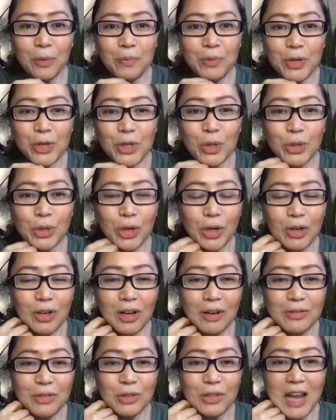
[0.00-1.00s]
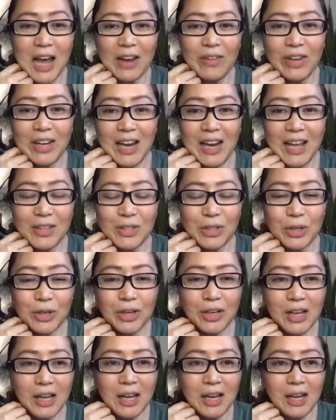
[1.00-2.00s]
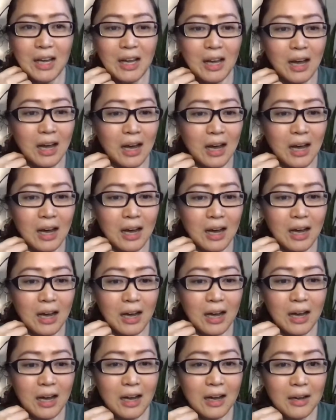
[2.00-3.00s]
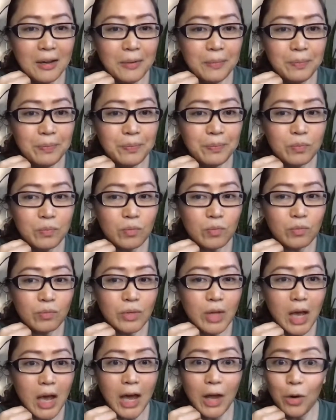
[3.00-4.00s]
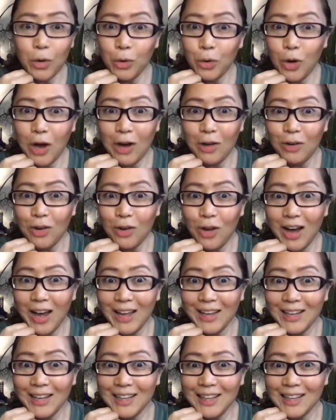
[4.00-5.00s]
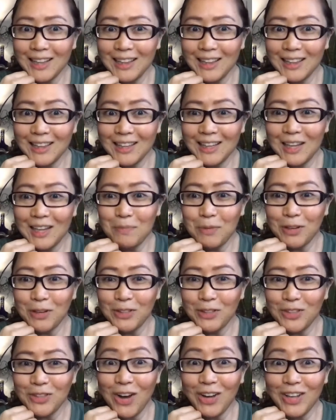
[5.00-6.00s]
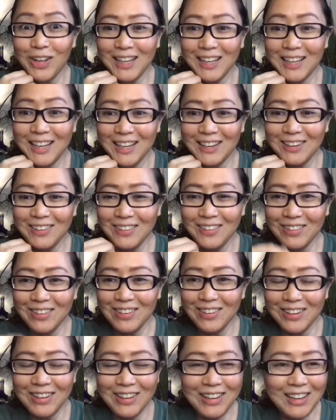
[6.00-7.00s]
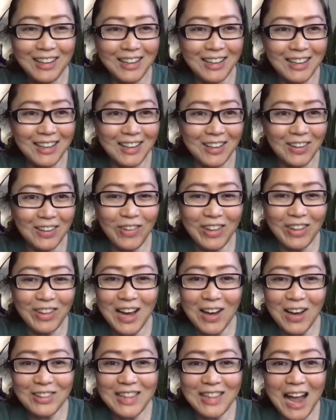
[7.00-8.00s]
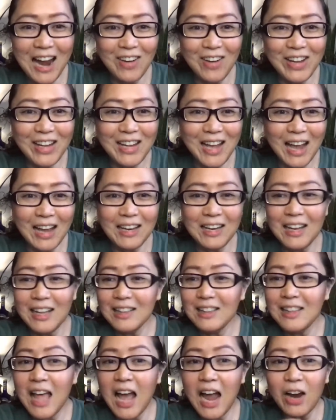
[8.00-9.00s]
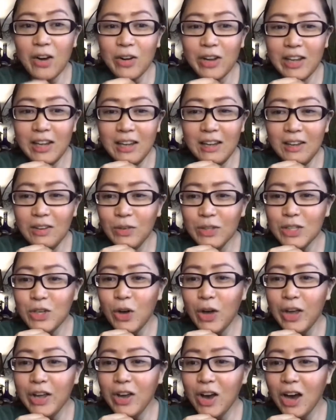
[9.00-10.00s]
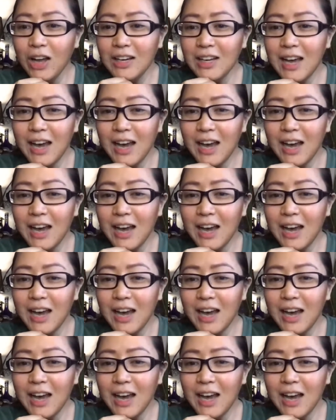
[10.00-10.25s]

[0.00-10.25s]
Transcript: show your love to Larry later. I don't know how long I can keep on talking here without Larry. I need Larry. What's going on,